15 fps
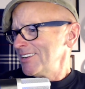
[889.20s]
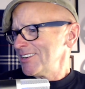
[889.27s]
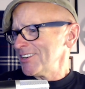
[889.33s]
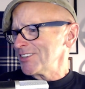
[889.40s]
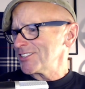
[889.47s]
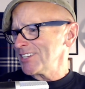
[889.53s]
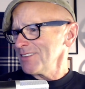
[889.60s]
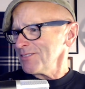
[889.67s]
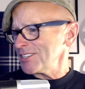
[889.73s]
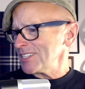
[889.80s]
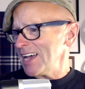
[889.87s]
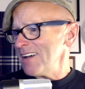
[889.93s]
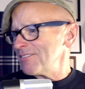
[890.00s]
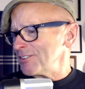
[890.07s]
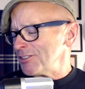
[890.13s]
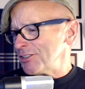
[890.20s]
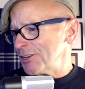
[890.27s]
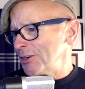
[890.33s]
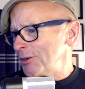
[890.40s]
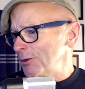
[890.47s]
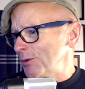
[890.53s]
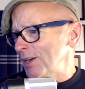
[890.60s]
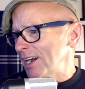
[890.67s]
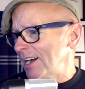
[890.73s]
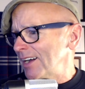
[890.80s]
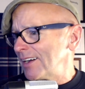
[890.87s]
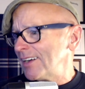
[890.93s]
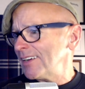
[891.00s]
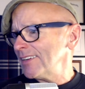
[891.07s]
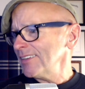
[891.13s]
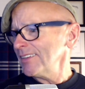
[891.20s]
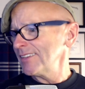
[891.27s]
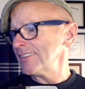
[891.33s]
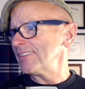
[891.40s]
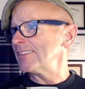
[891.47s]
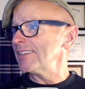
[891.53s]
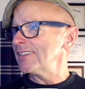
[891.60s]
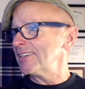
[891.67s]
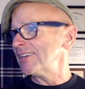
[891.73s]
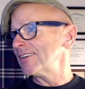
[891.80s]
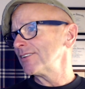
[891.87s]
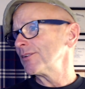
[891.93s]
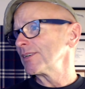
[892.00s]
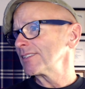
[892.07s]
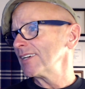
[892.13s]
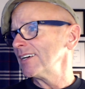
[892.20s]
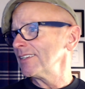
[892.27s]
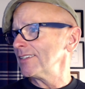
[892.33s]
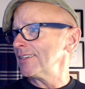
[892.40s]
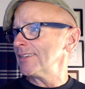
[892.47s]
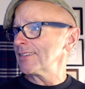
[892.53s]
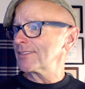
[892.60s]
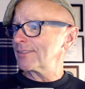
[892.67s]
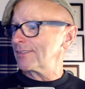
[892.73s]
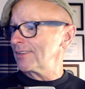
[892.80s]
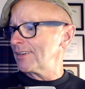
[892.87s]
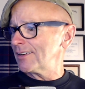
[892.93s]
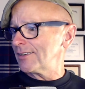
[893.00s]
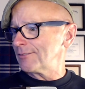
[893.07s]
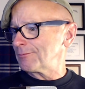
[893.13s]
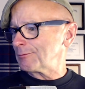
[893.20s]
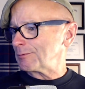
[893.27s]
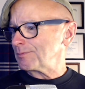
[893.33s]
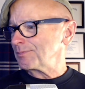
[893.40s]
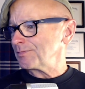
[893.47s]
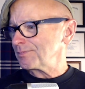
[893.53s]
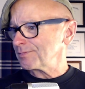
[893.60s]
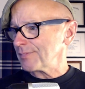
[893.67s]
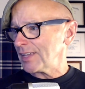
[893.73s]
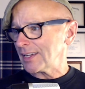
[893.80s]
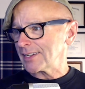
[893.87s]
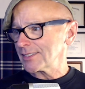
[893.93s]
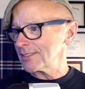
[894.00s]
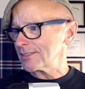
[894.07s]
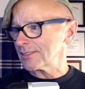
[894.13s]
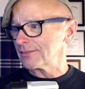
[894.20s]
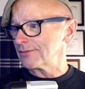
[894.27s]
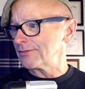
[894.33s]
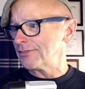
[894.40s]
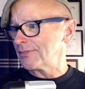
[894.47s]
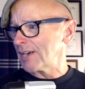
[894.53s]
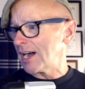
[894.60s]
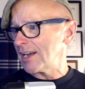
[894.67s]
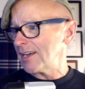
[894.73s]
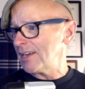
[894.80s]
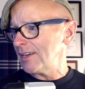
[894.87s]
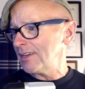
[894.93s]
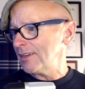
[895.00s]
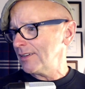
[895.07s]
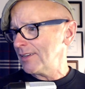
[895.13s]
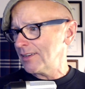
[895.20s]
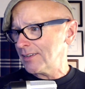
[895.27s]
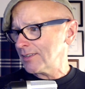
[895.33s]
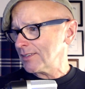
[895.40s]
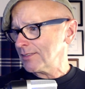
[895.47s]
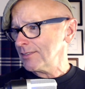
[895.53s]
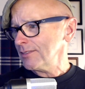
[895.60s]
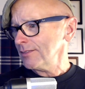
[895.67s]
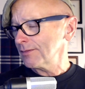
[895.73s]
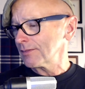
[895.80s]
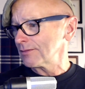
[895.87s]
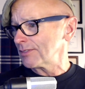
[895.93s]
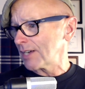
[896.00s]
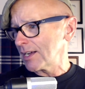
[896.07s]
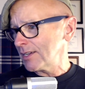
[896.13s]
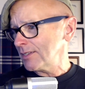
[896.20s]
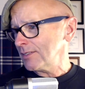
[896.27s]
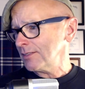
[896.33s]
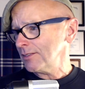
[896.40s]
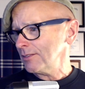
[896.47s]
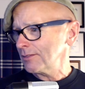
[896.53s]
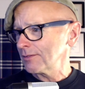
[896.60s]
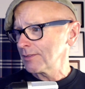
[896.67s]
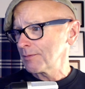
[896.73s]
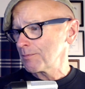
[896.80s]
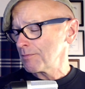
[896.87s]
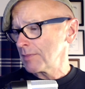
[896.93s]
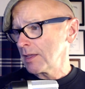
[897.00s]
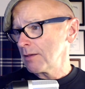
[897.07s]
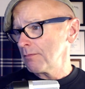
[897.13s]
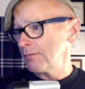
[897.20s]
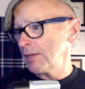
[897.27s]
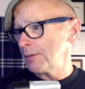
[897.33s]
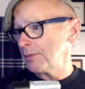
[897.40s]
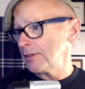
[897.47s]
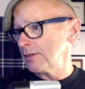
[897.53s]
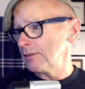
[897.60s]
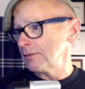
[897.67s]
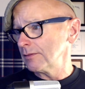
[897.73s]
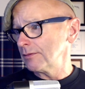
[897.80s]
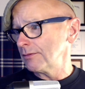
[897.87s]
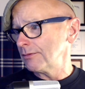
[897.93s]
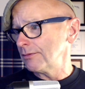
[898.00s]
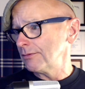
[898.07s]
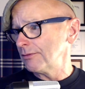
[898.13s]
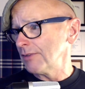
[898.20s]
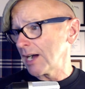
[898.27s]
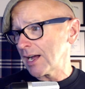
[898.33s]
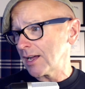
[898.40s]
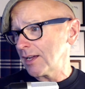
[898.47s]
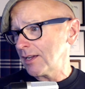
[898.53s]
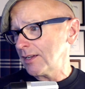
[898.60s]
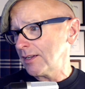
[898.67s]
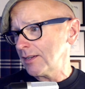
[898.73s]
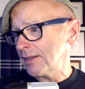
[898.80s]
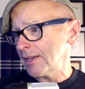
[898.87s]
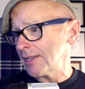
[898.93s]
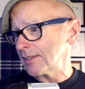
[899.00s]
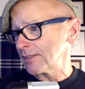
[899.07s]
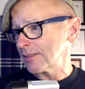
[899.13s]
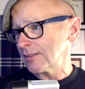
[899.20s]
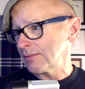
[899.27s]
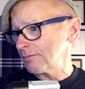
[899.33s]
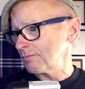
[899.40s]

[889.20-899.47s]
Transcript: or something because I have no idea what that is. Um, I guess it's a viand, viand, maybe a Vi and